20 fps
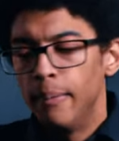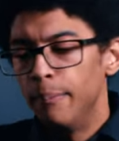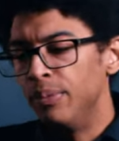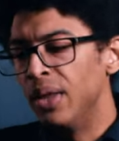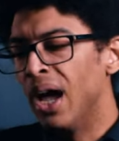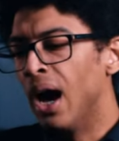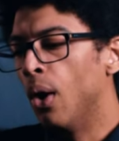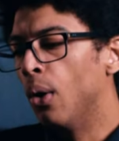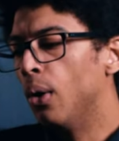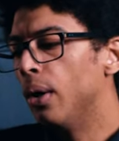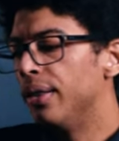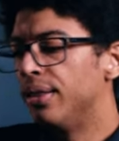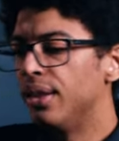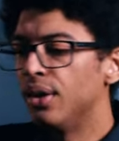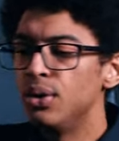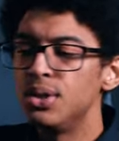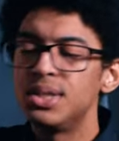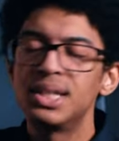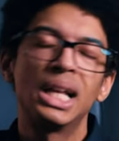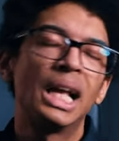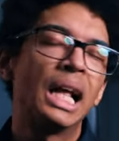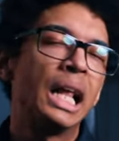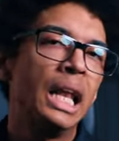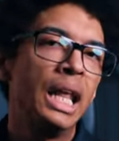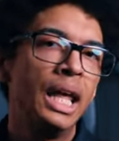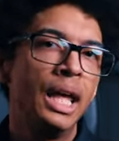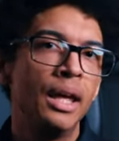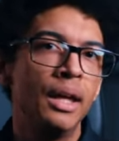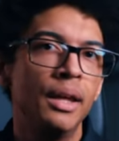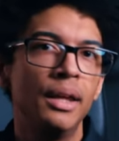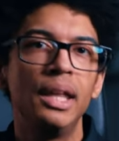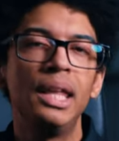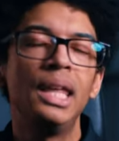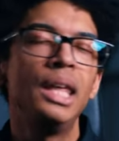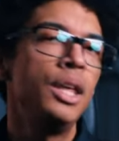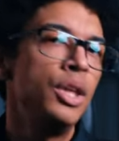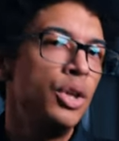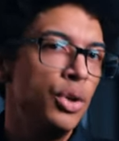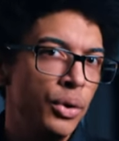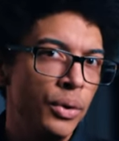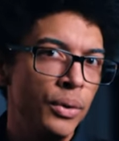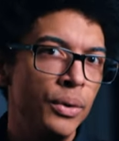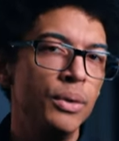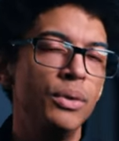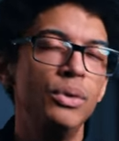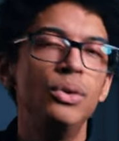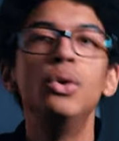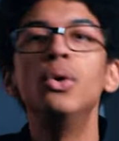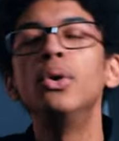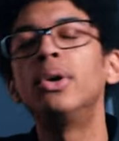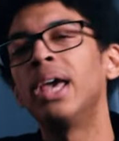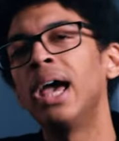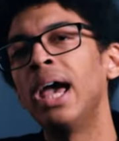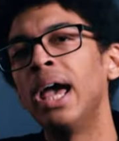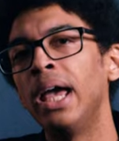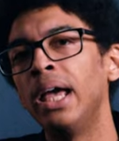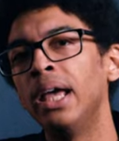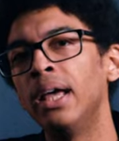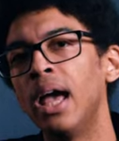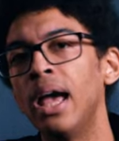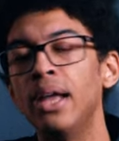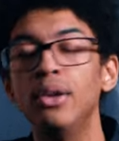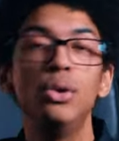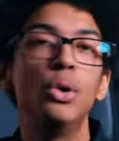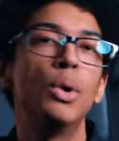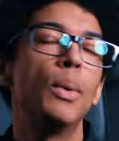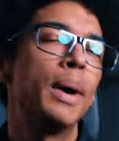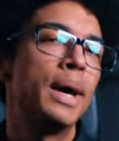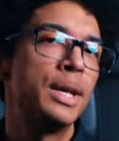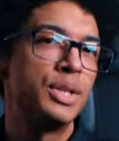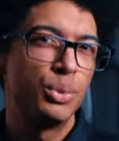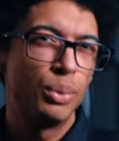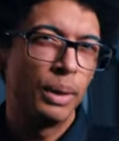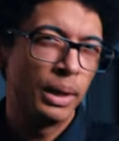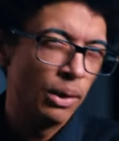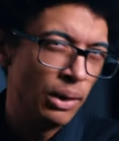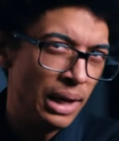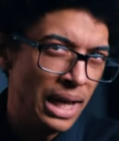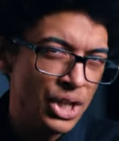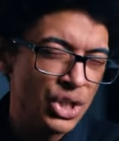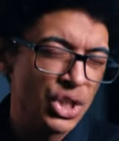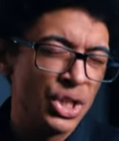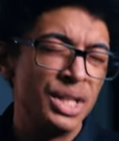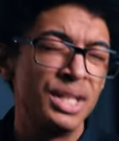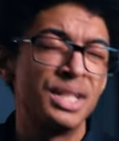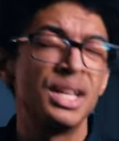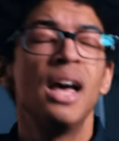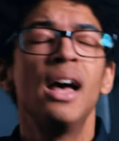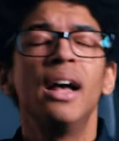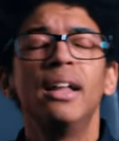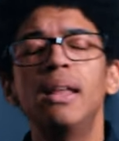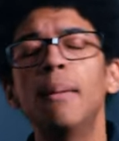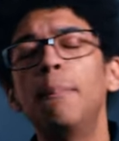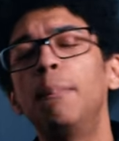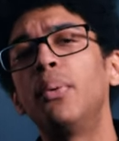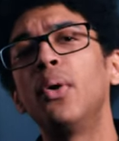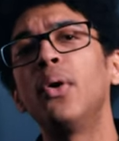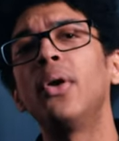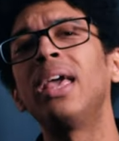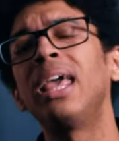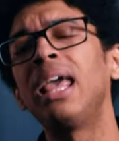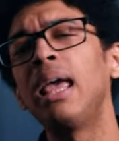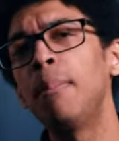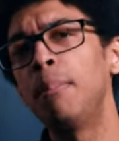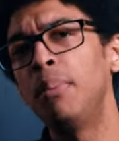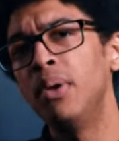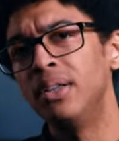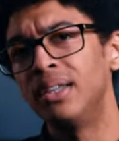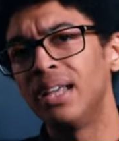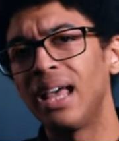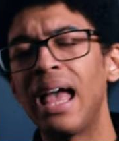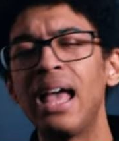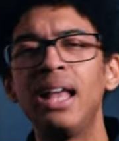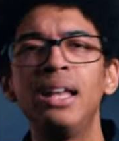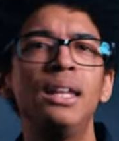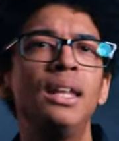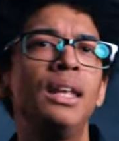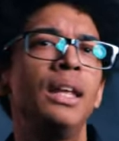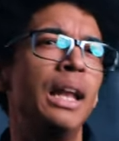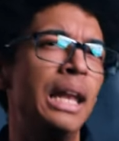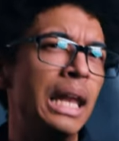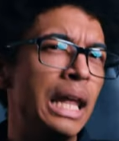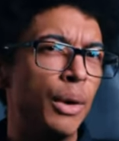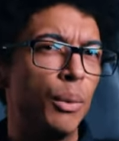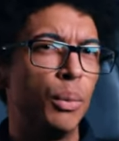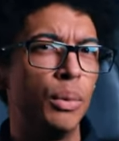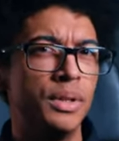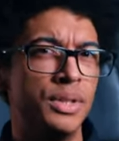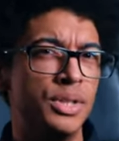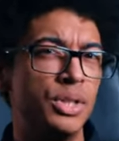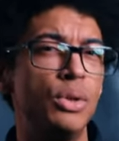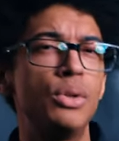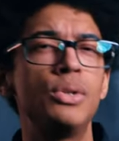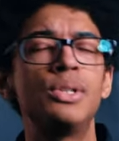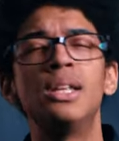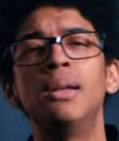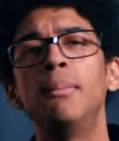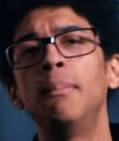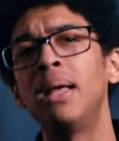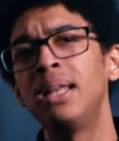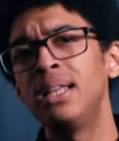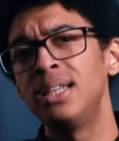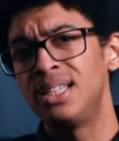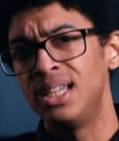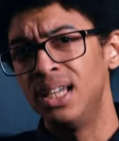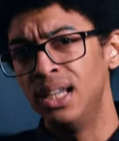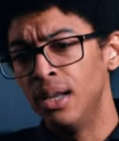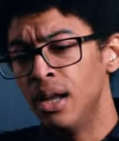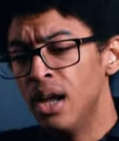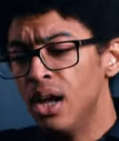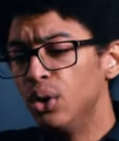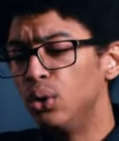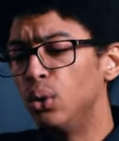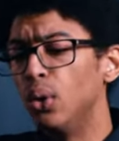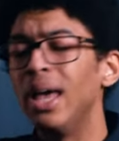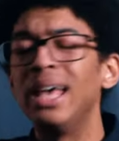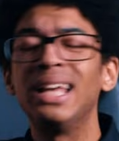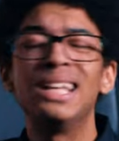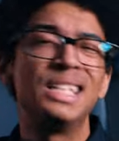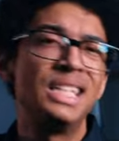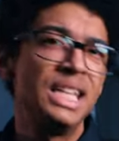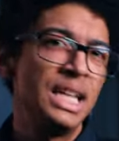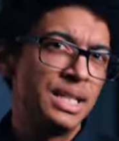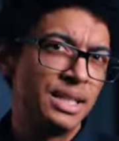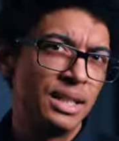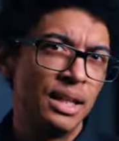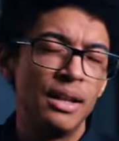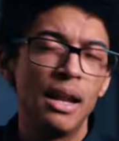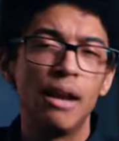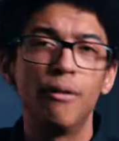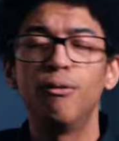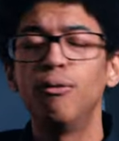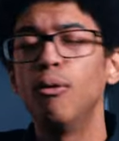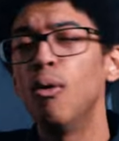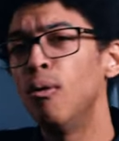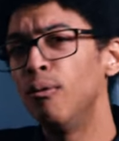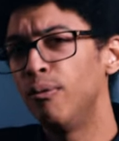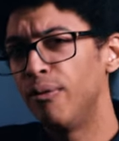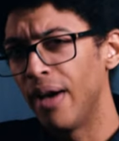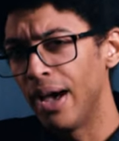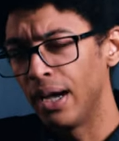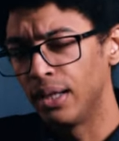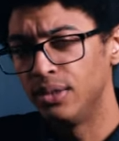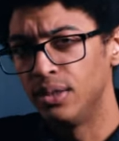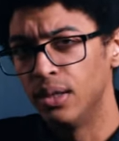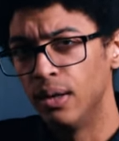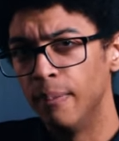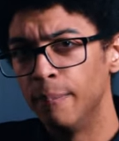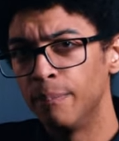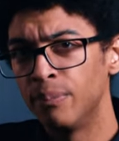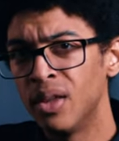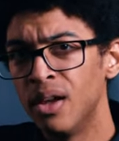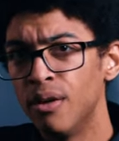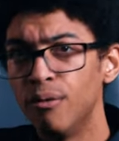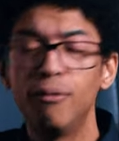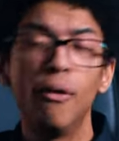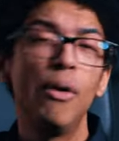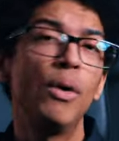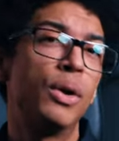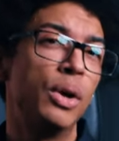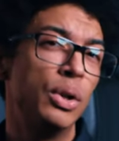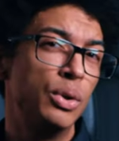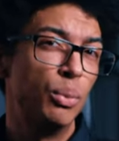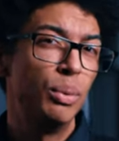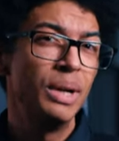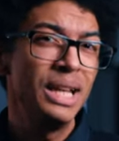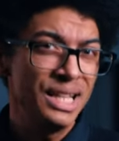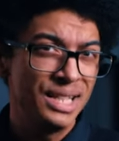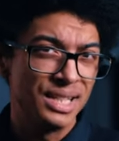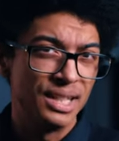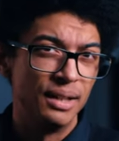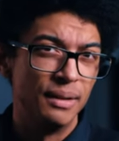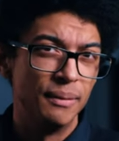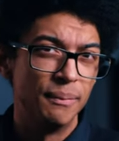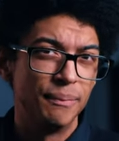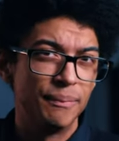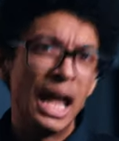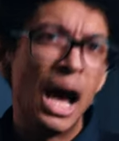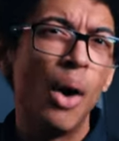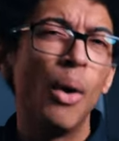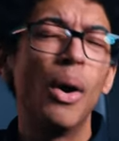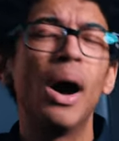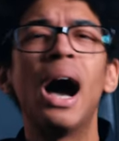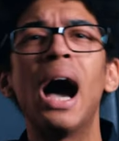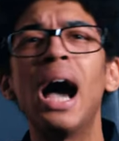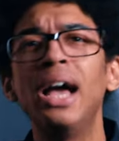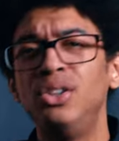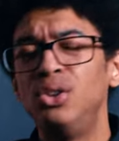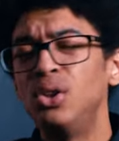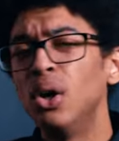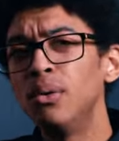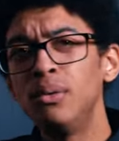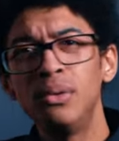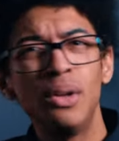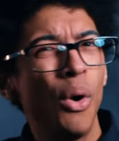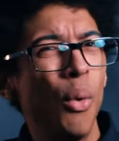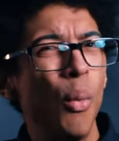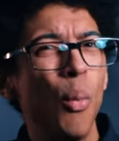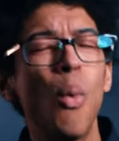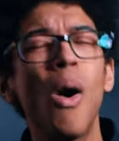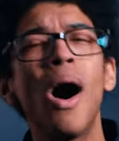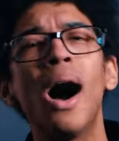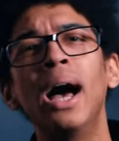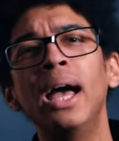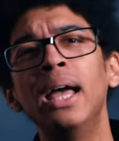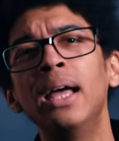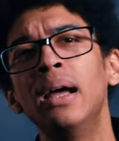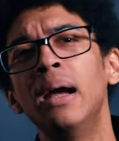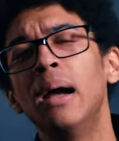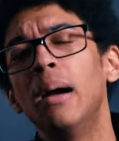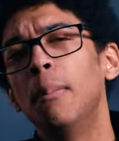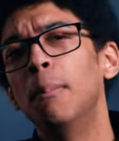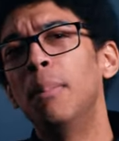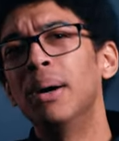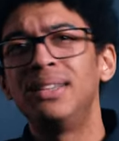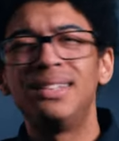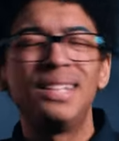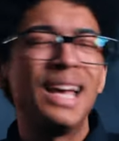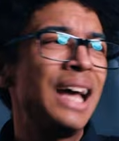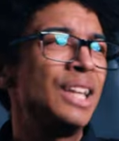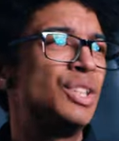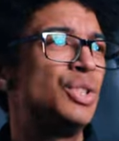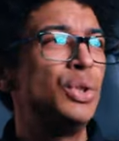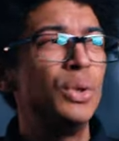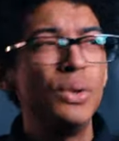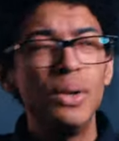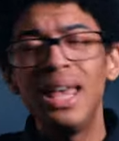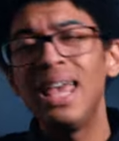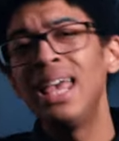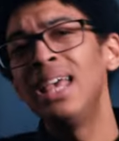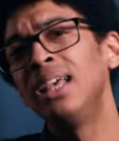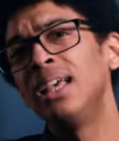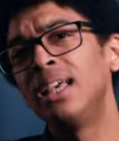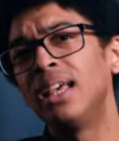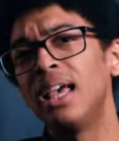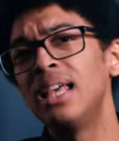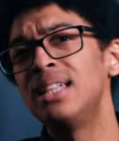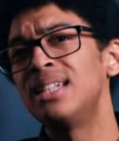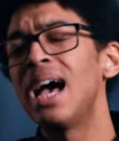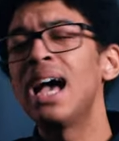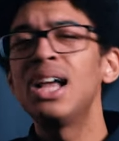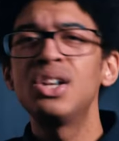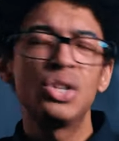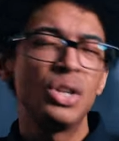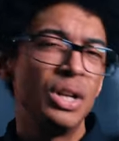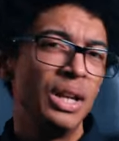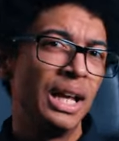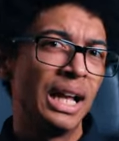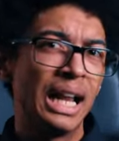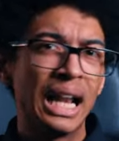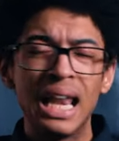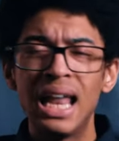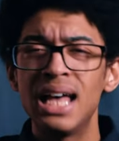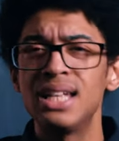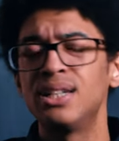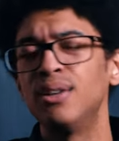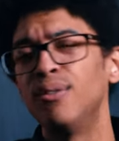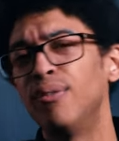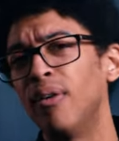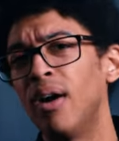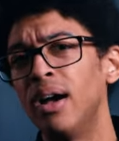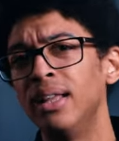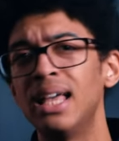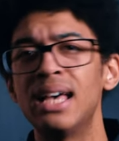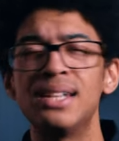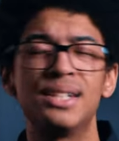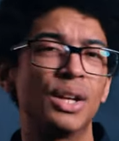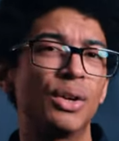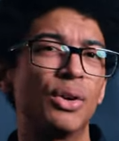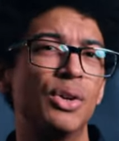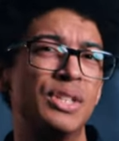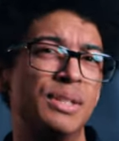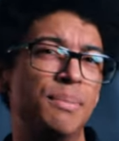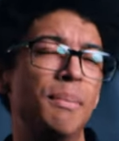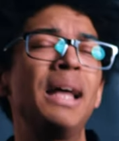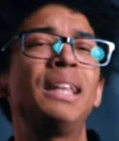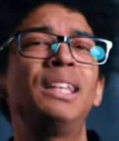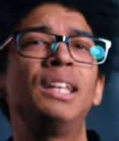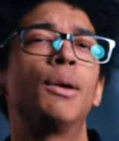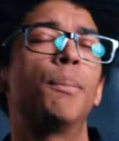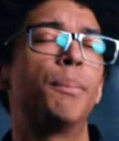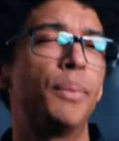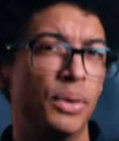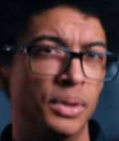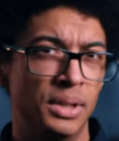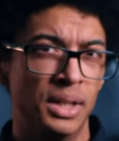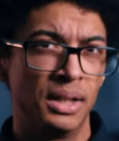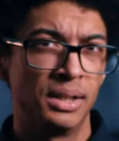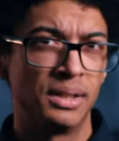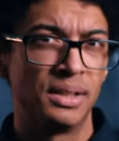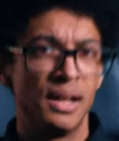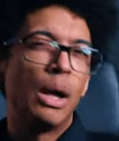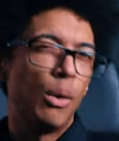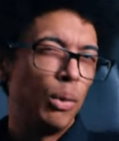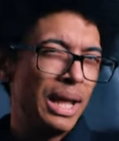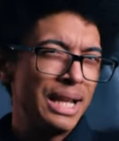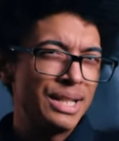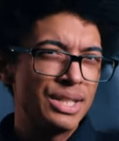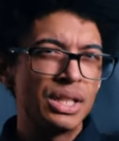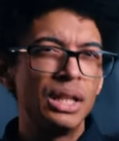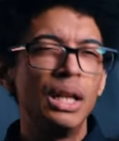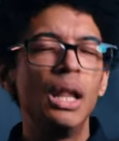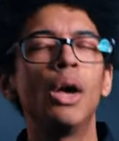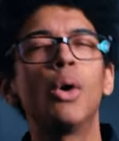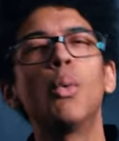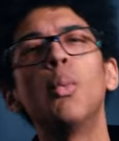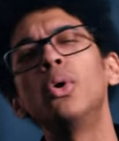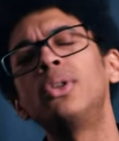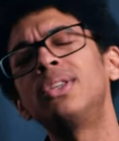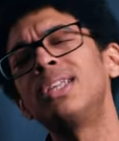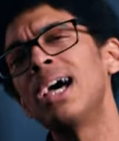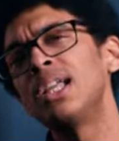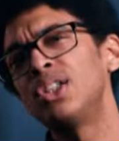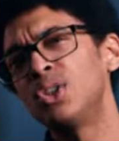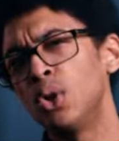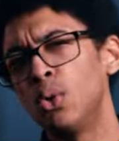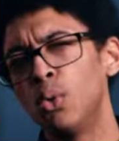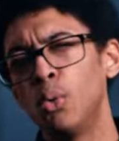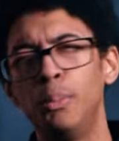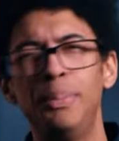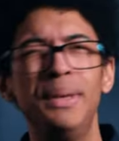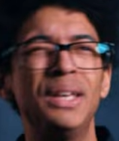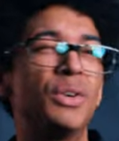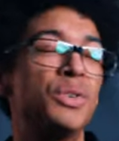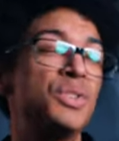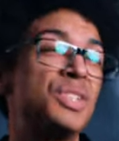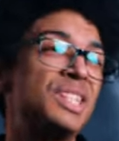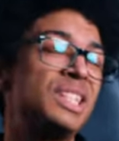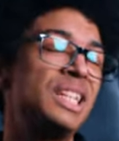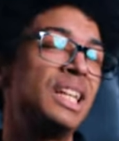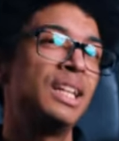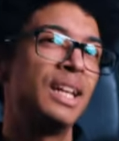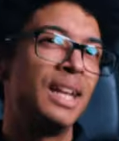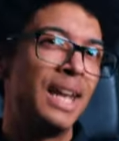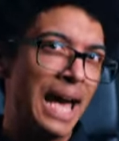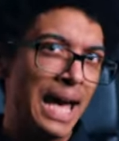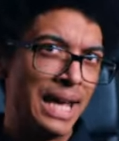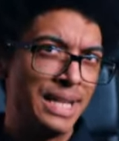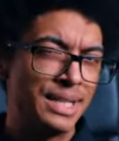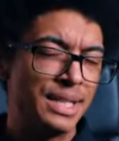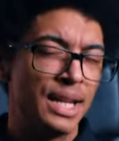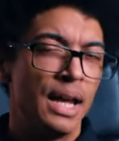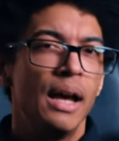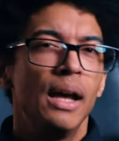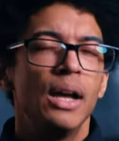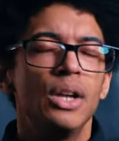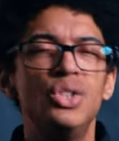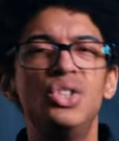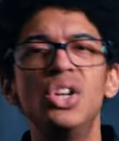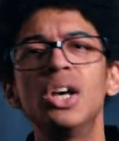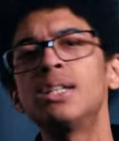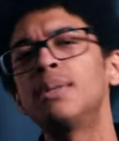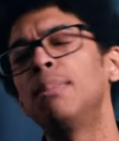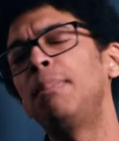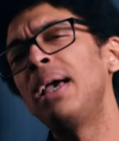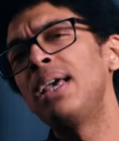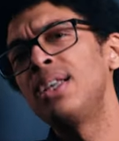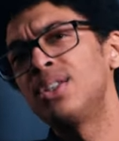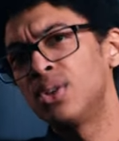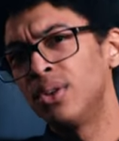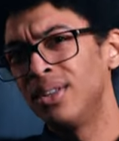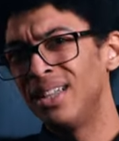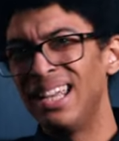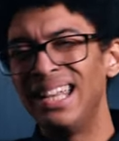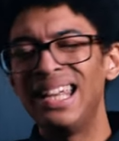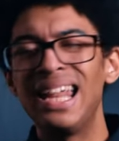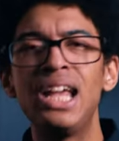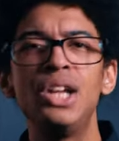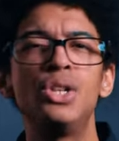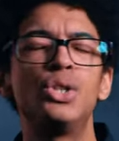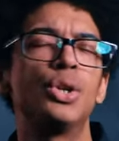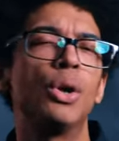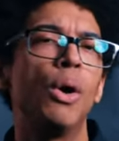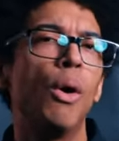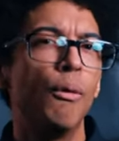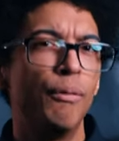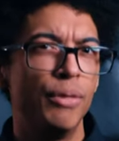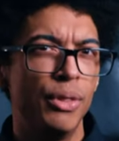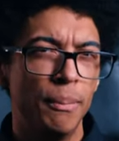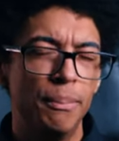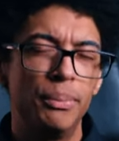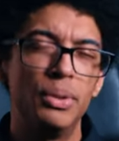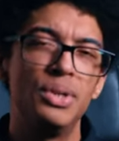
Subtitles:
Now, there is clear EU, UK and US regulations that prohibit any liquids used in medicine to exist in that form factor, for good reason. Now, I don't know why, but tattoo ink is actually classified as a cosmetic product. Now, let's look what tattooing would be considered as, just based on the nature of the